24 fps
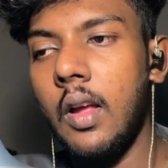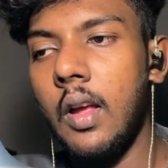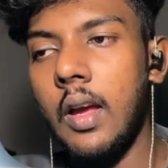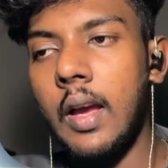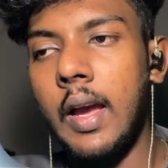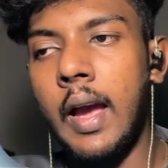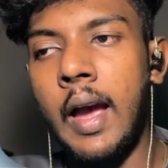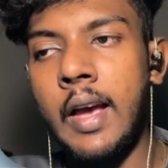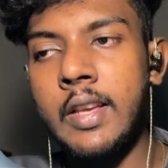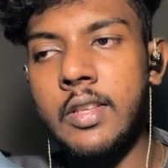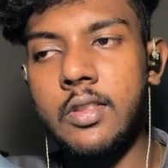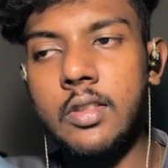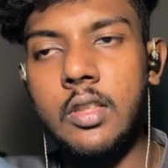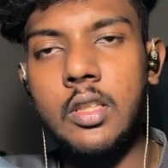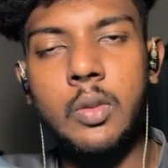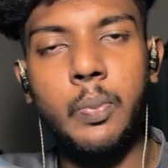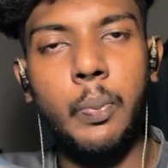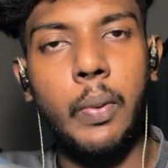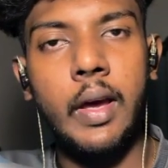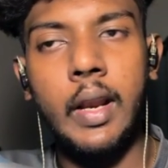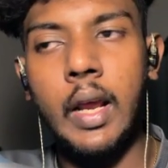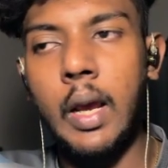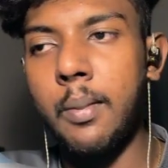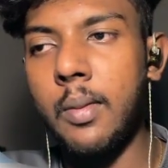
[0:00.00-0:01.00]
has these
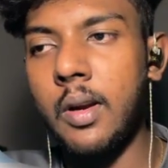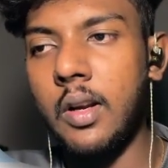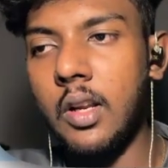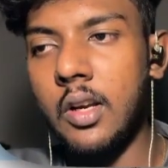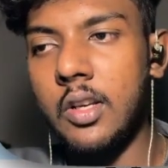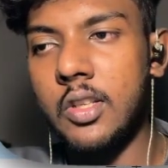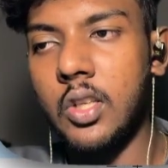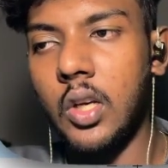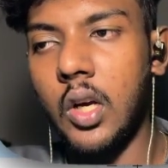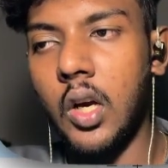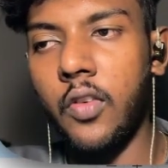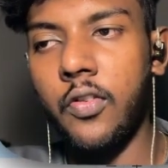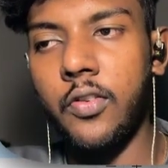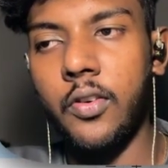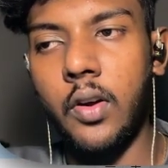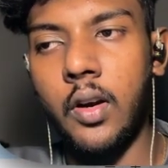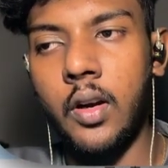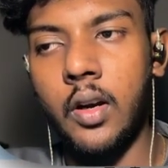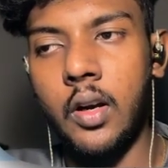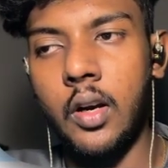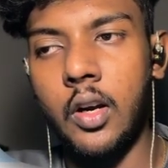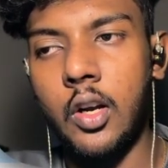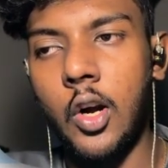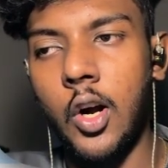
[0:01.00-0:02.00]
parameters
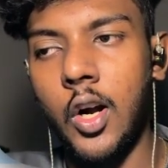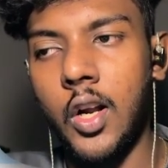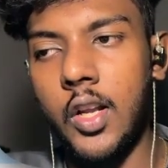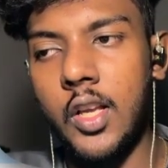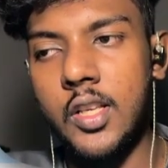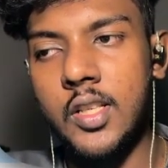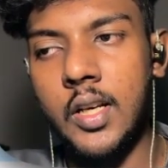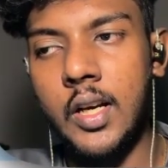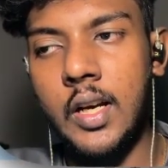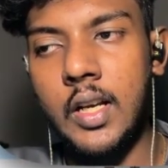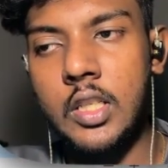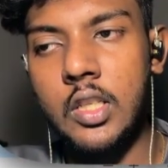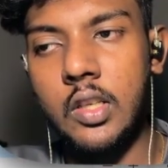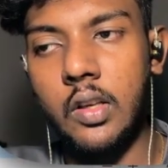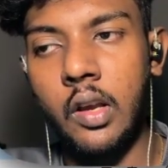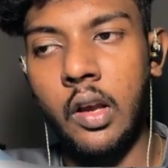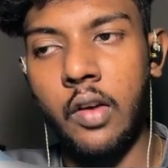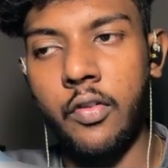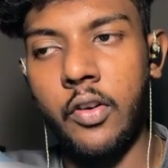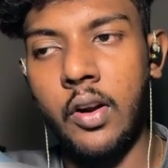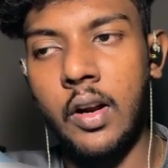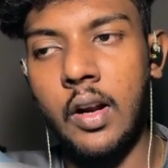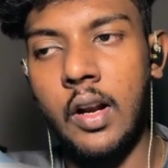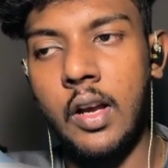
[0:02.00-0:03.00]
of college hours,
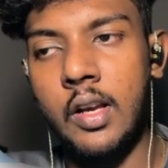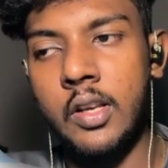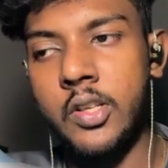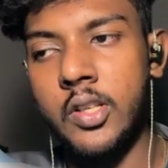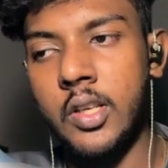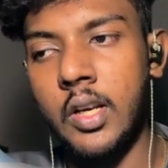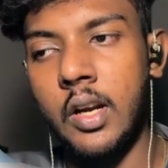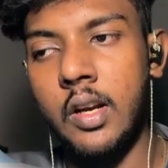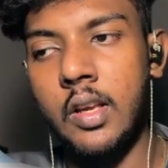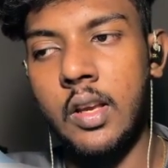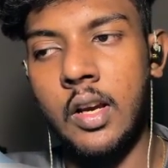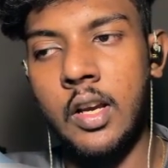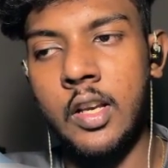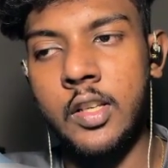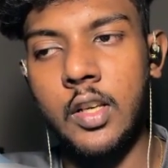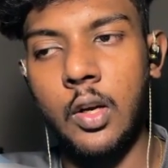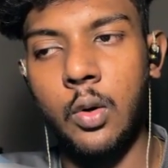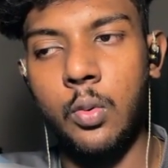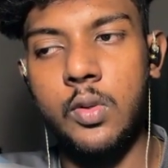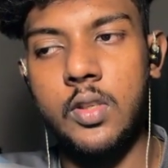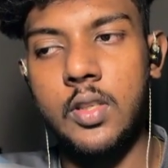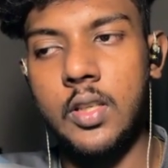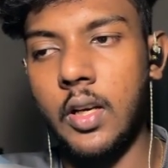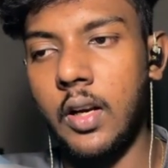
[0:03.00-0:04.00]
fun hours, study hours,
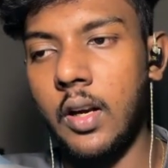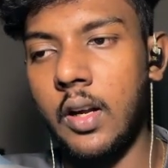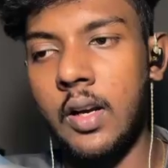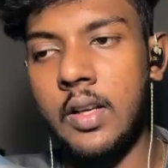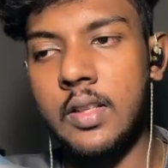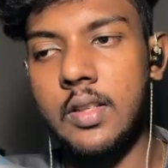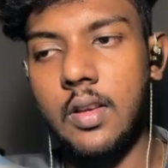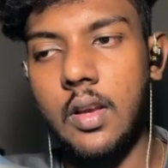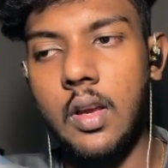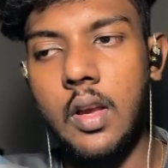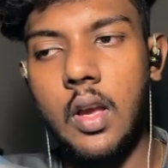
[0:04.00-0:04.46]
outside hours,